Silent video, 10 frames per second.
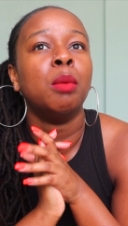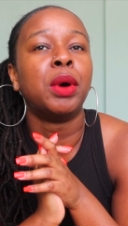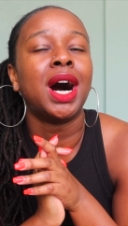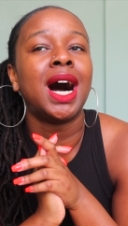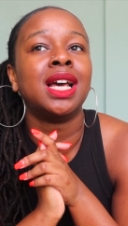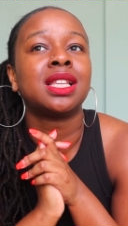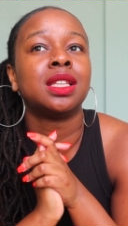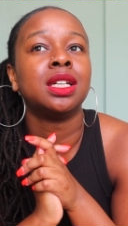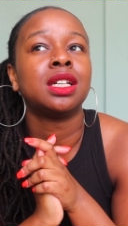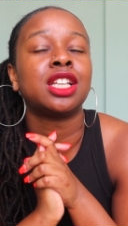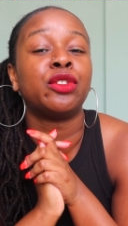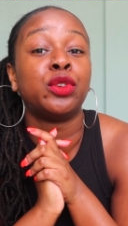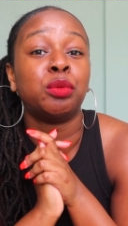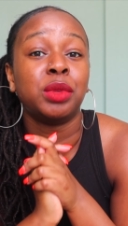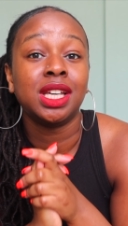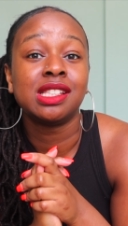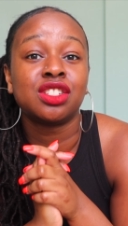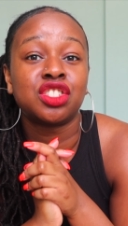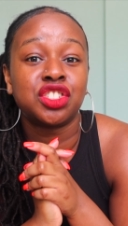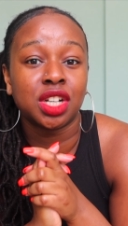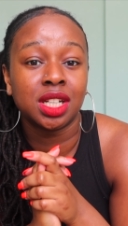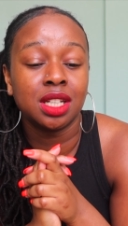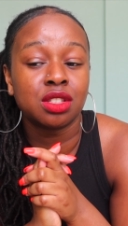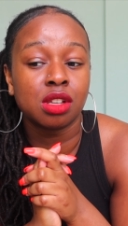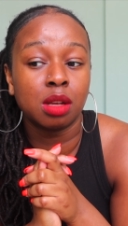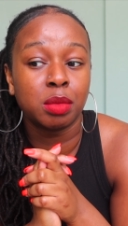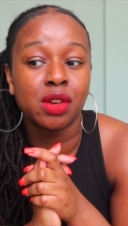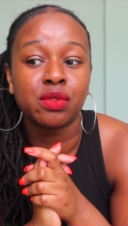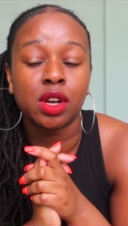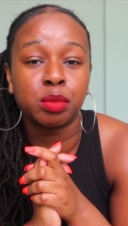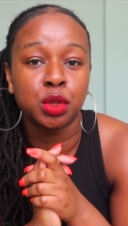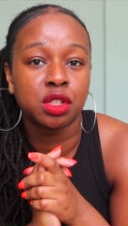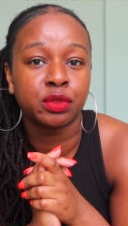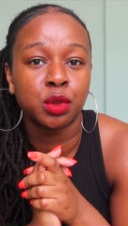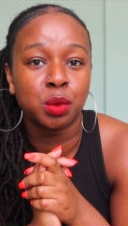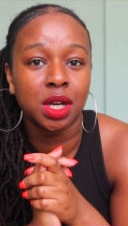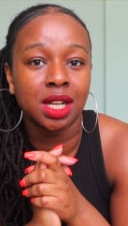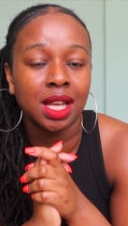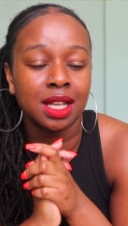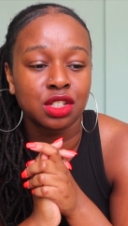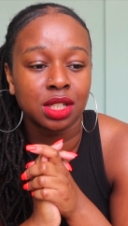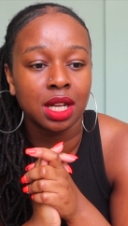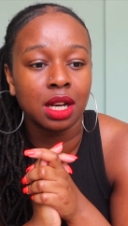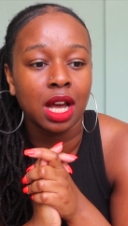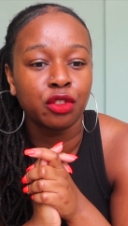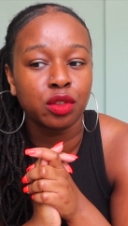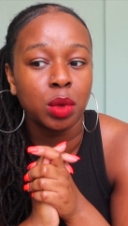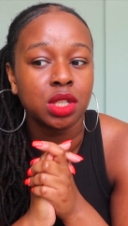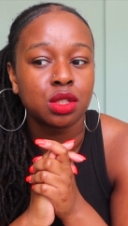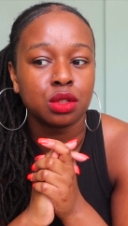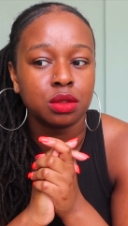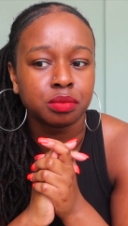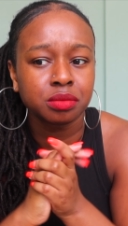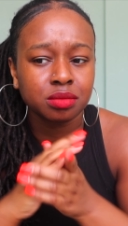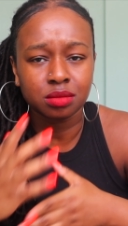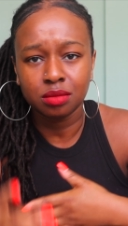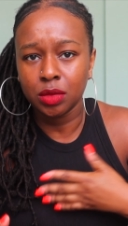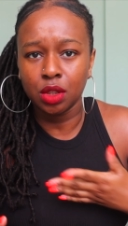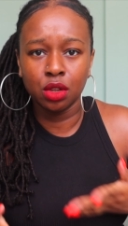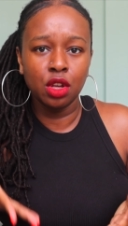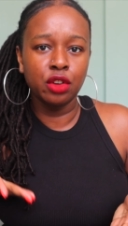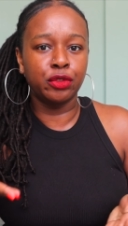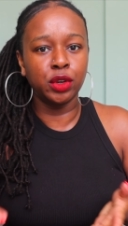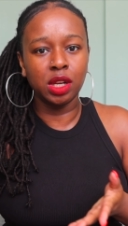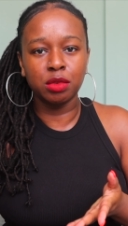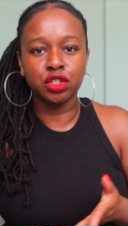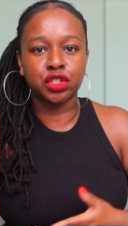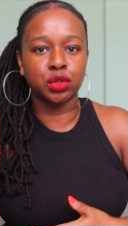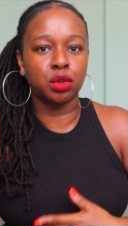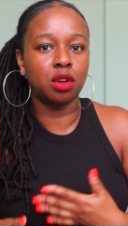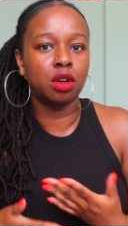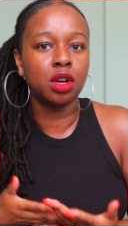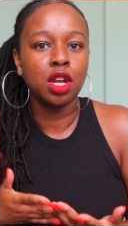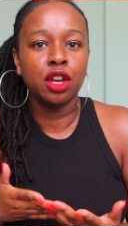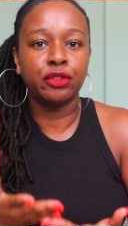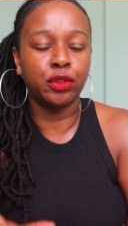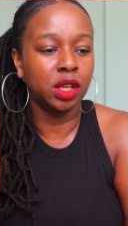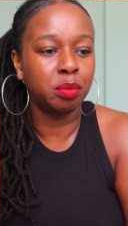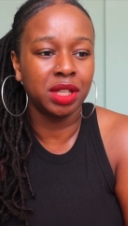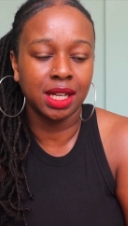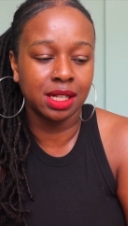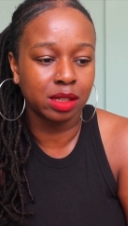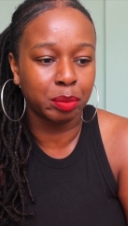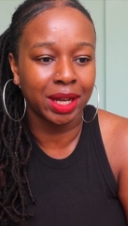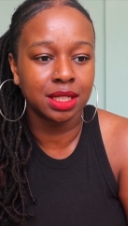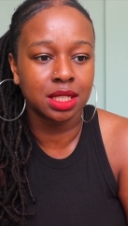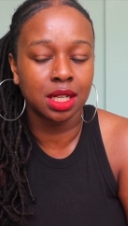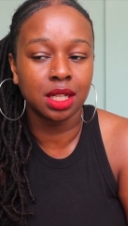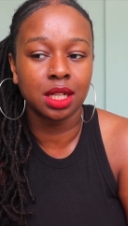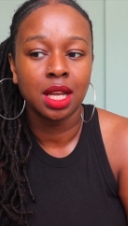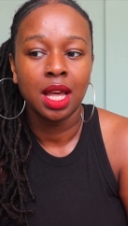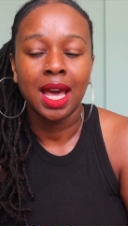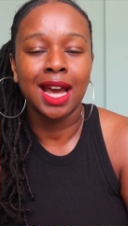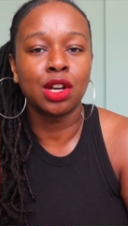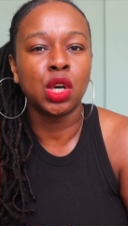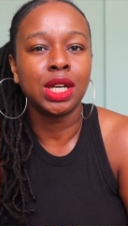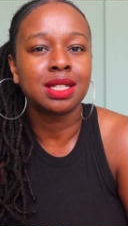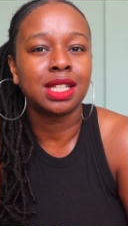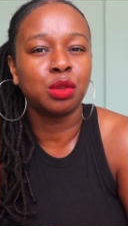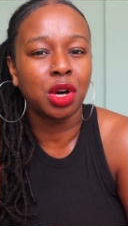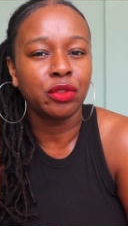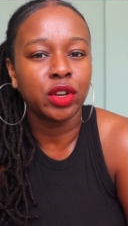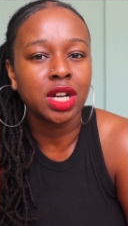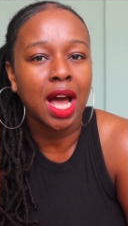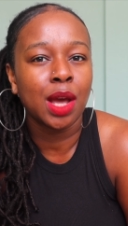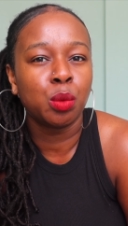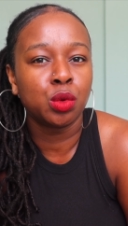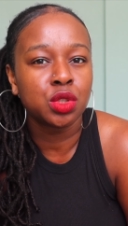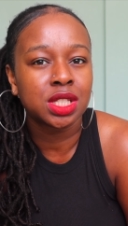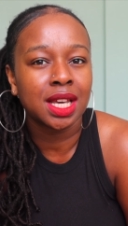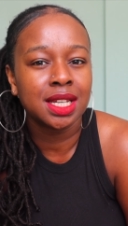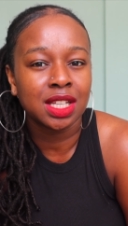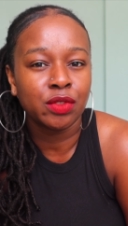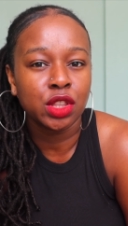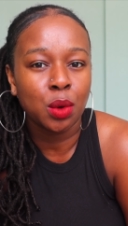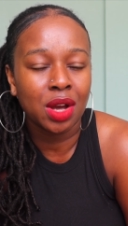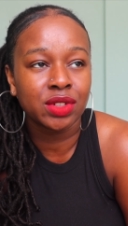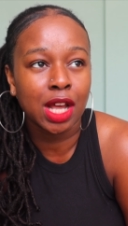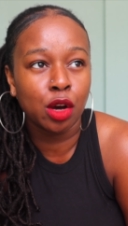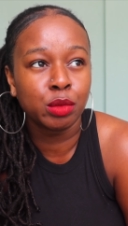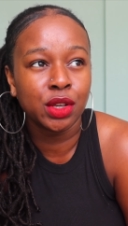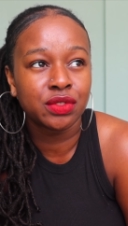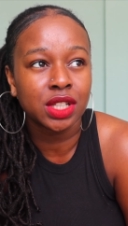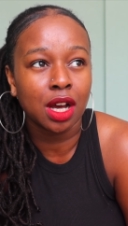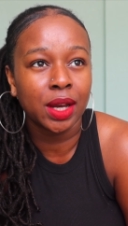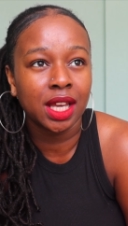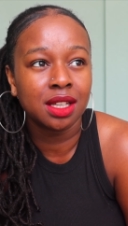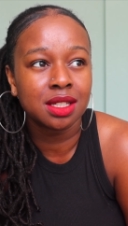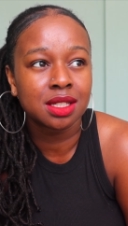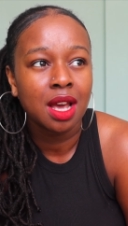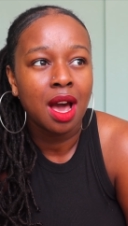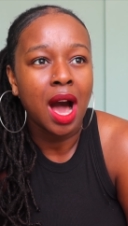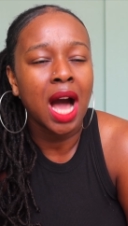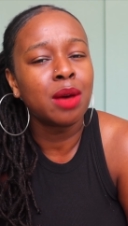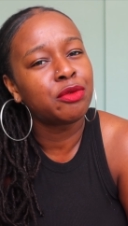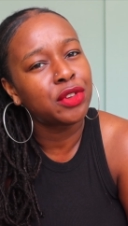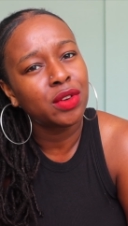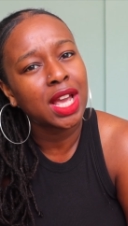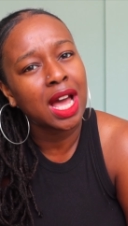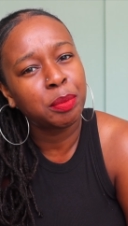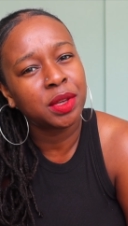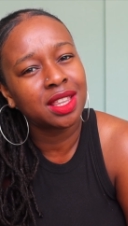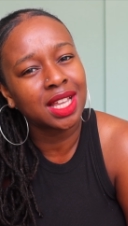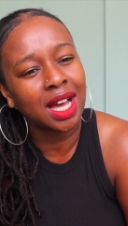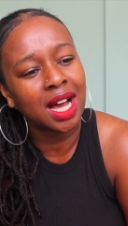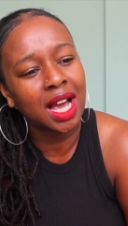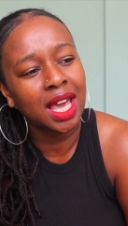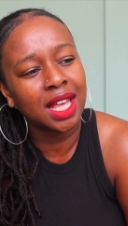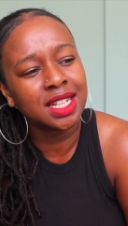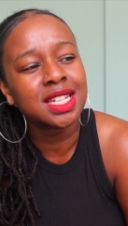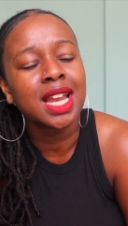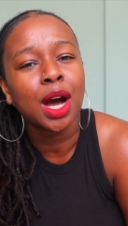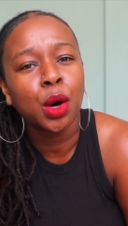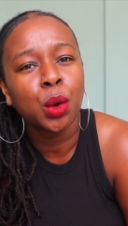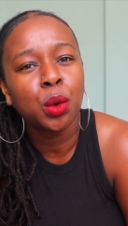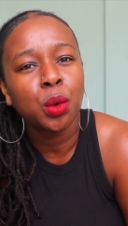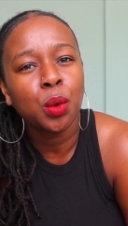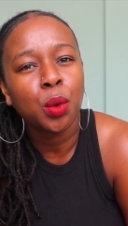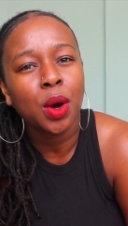But I think that for me, this journey is going to be a very beautiful one. It's going to allow for me to fully mature, fully be independent. And honestly, one thing that I will say is, even though I've now moved out, is I'm very happy that now